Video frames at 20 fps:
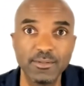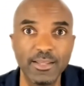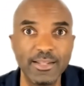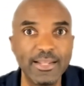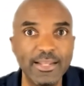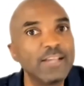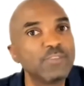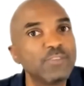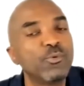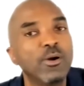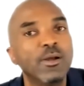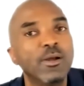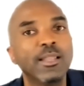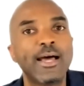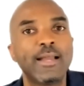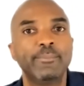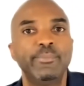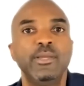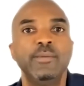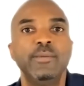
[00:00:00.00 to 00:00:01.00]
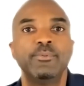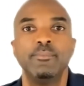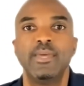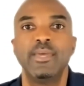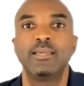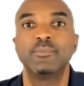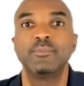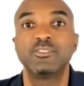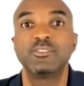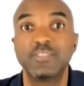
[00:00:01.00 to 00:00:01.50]
And that's where a lot of people
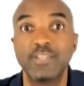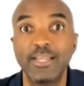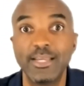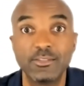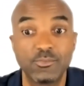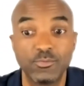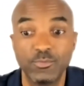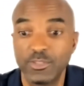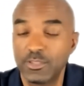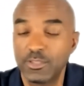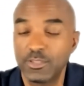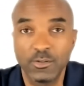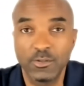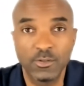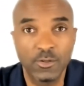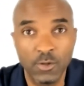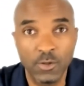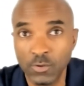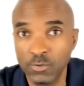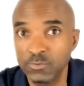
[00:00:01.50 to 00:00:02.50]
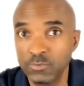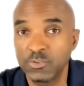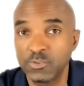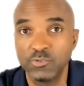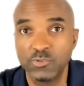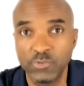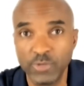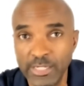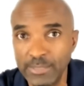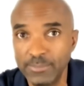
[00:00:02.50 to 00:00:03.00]
make mistakes with their goals
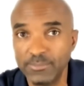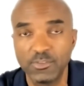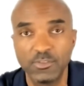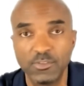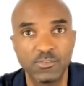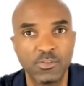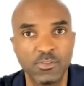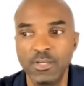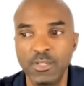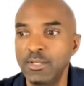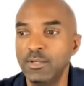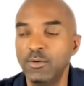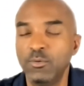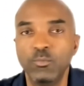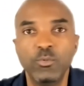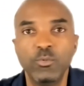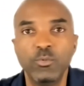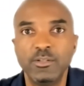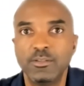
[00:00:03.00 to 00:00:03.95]
and dreams, is when